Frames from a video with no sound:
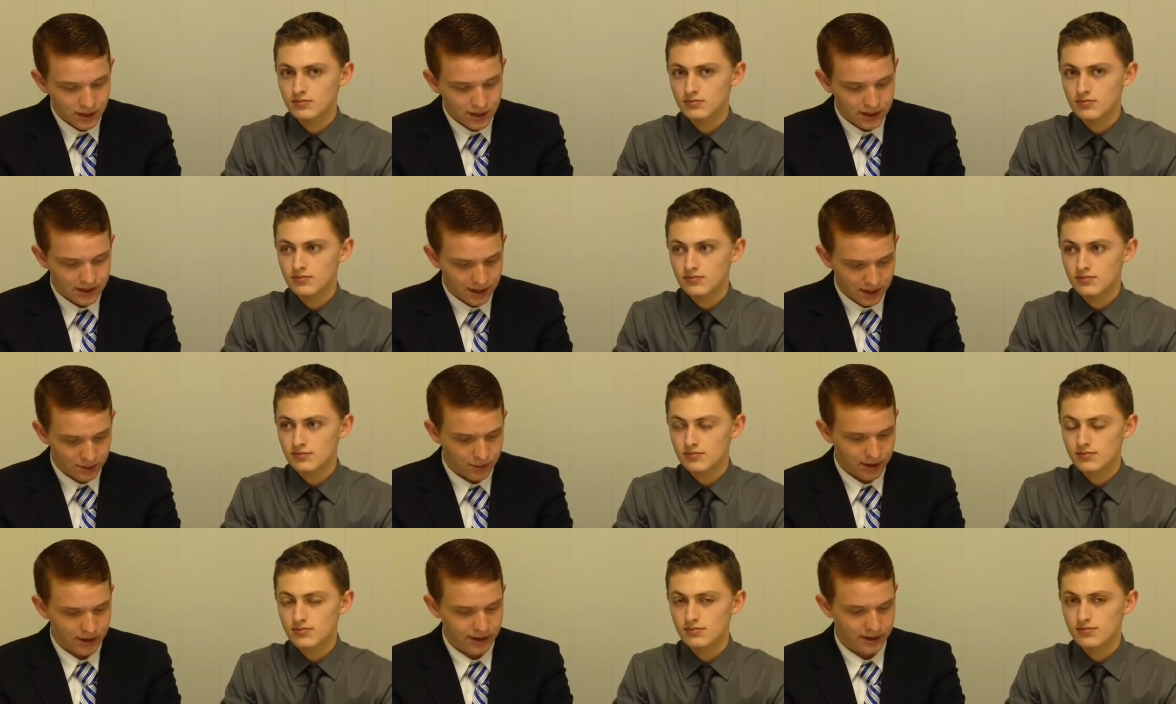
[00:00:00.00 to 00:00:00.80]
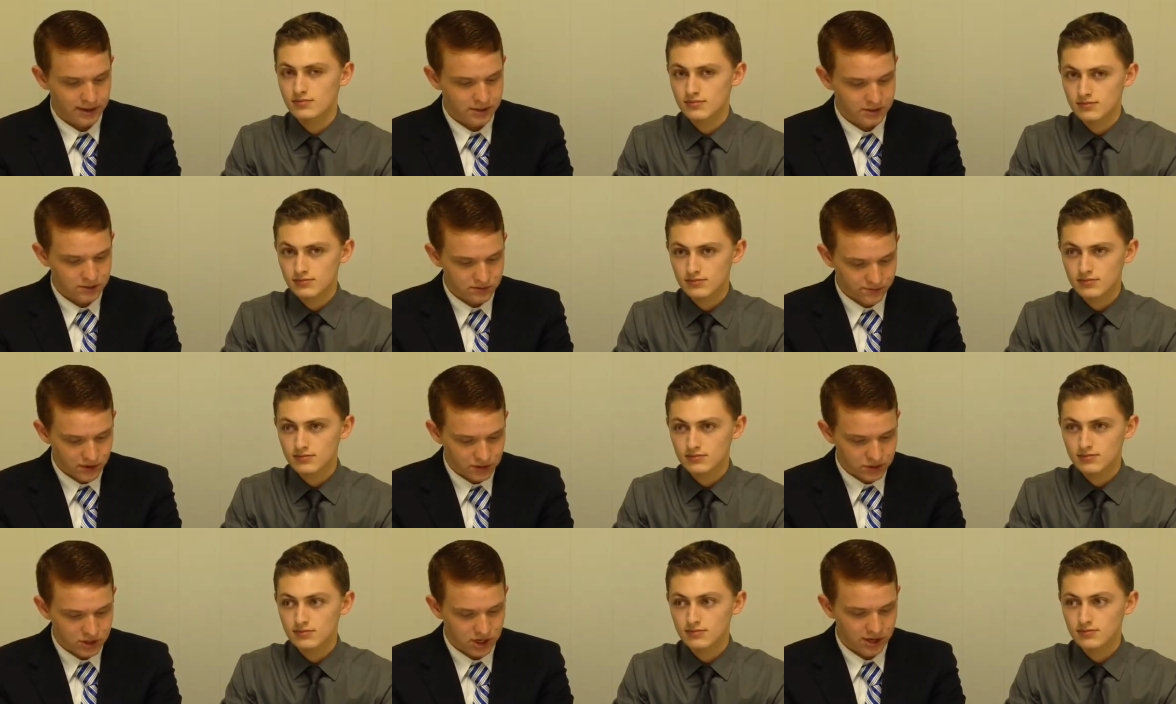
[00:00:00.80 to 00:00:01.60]
Speaker 1: He, he read uh,
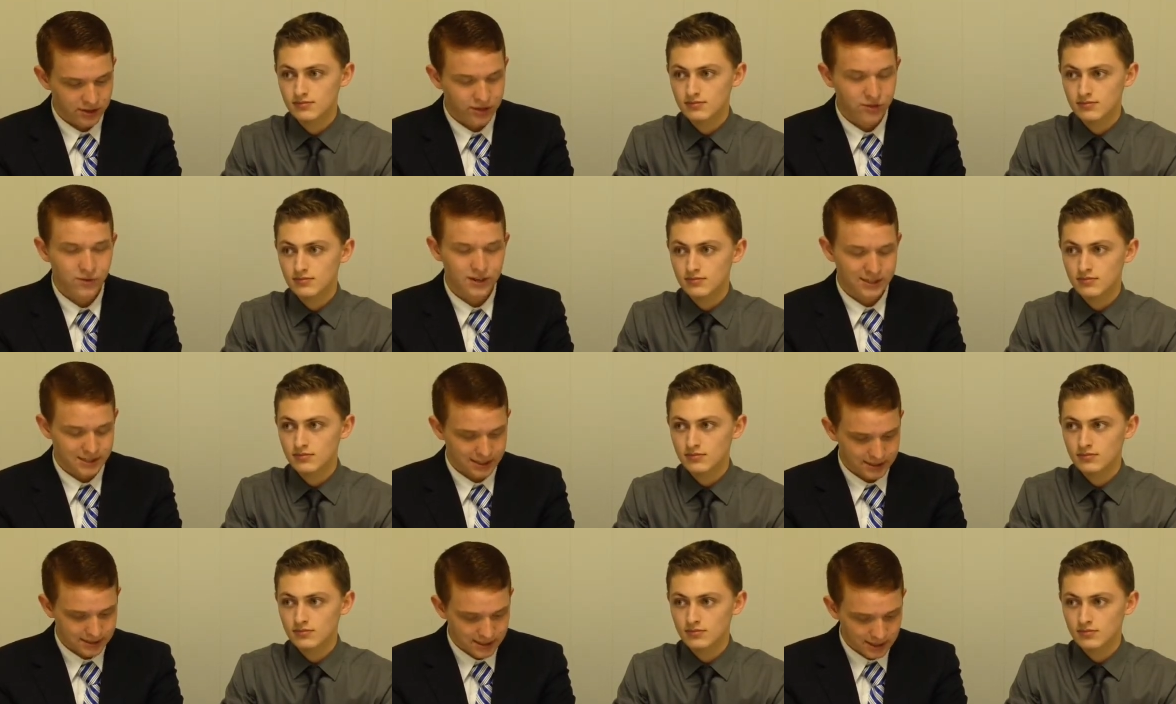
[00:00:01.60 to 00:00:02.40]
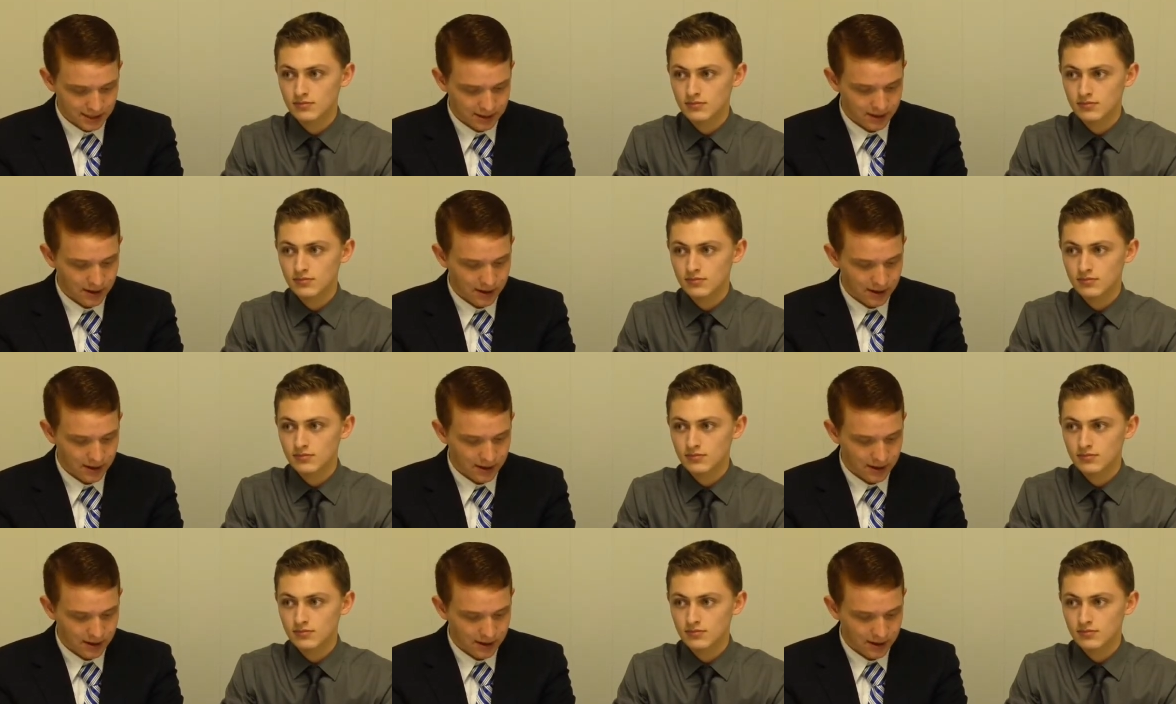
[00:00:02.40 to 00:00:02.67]
First John three sixteen.